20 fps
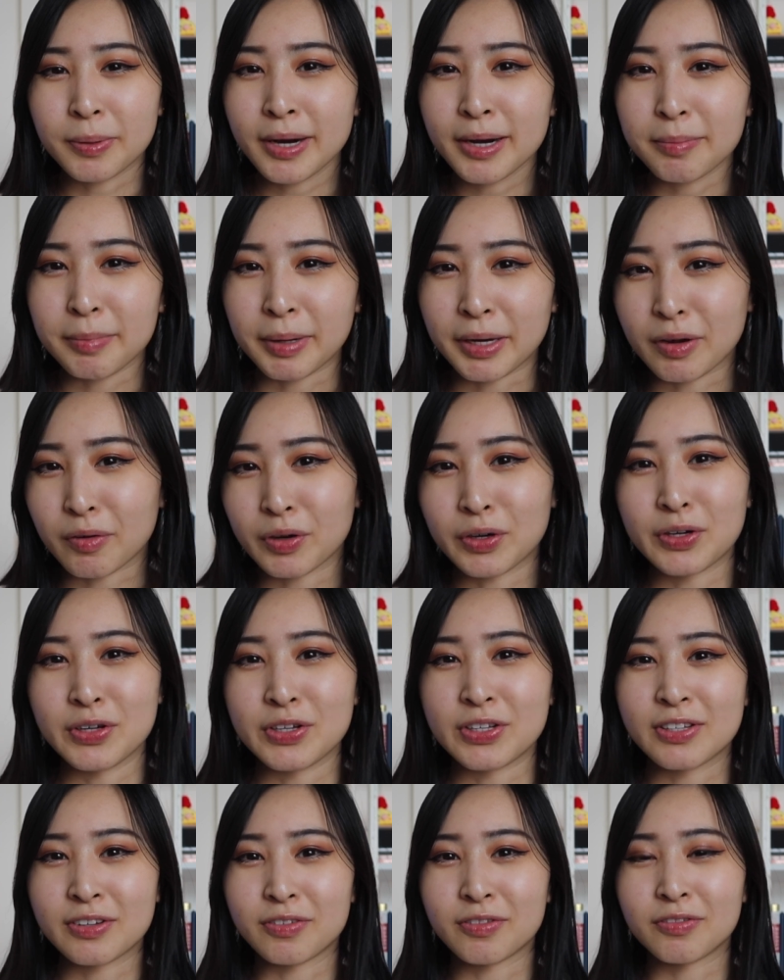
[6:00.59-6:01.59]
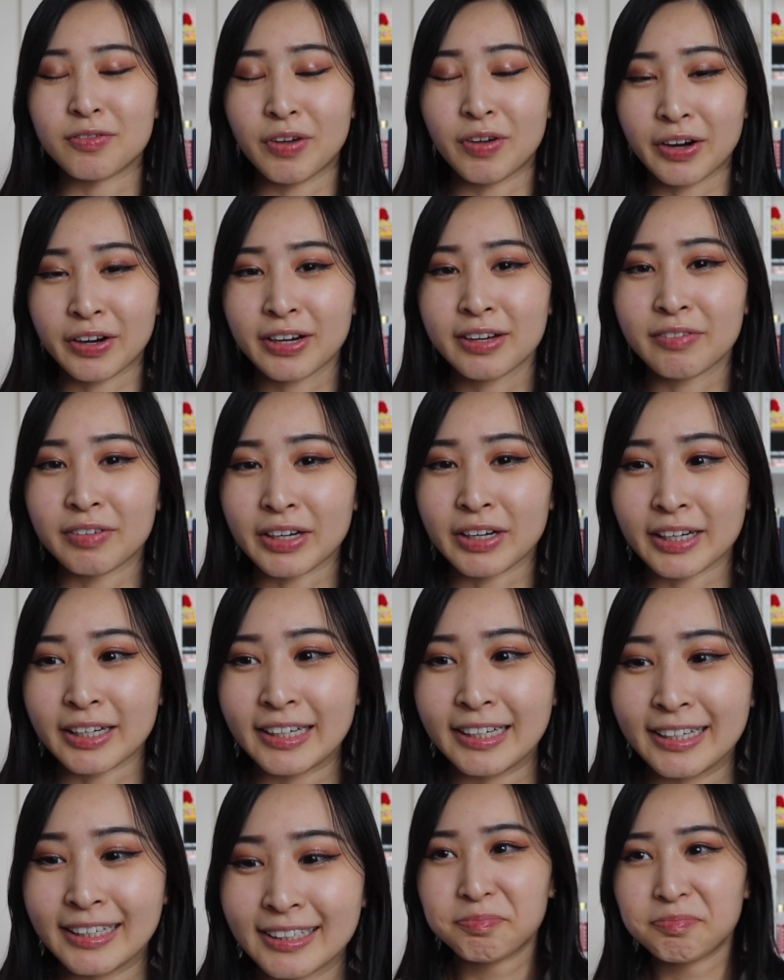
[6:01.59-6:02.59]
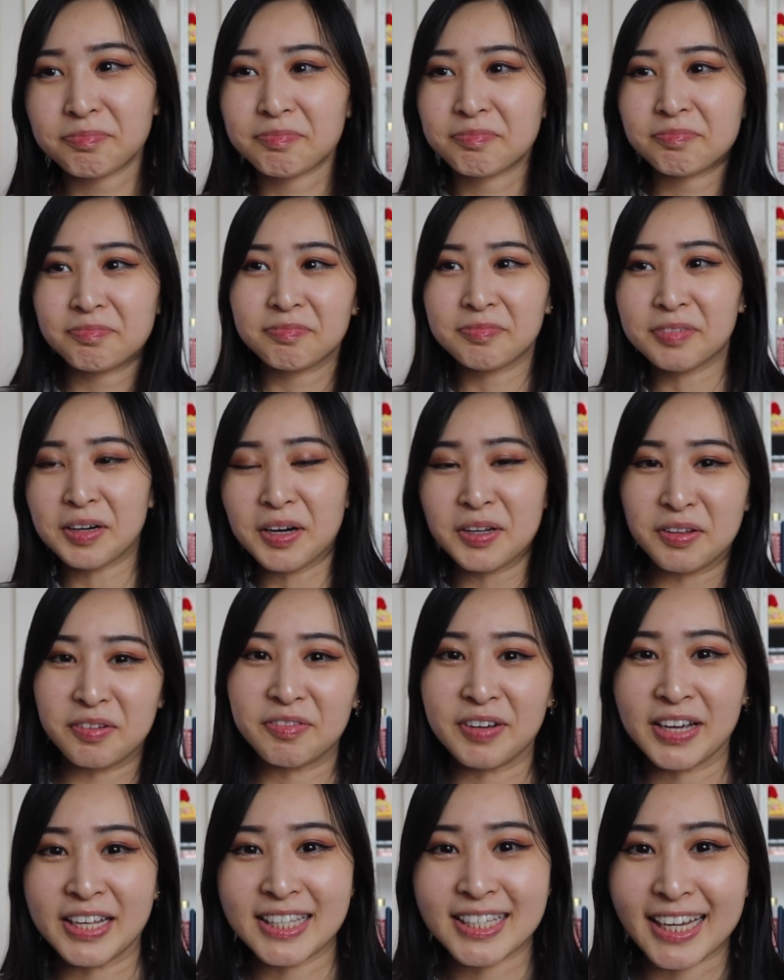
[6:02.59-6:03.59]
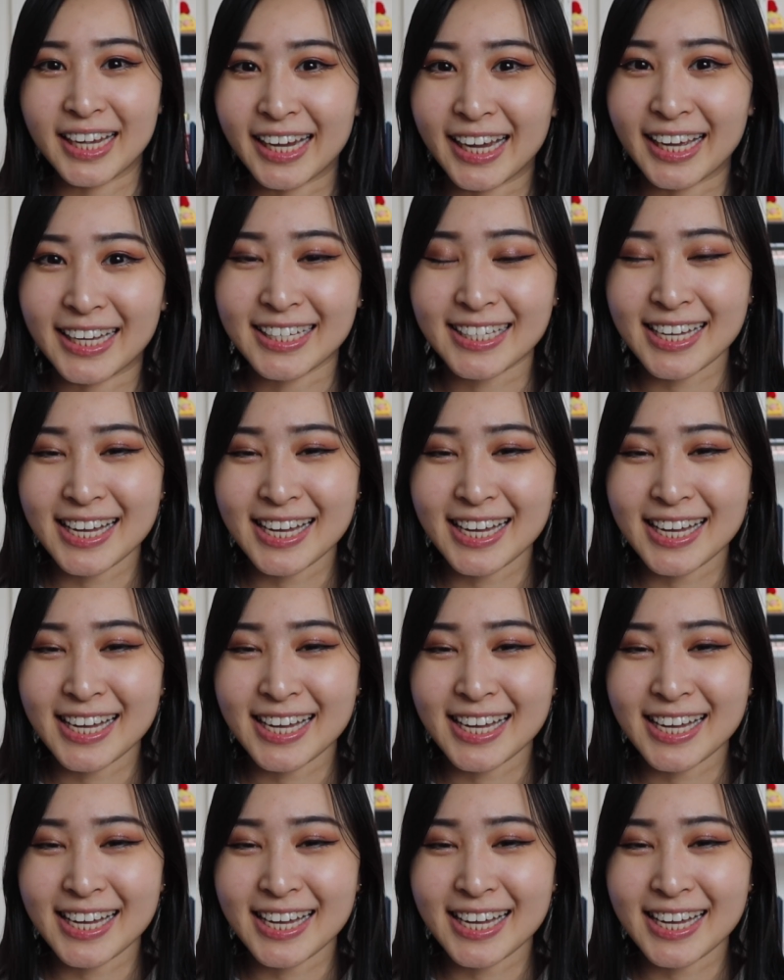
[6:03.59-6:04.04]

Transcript: part, my career is very, very on the fence, I guess.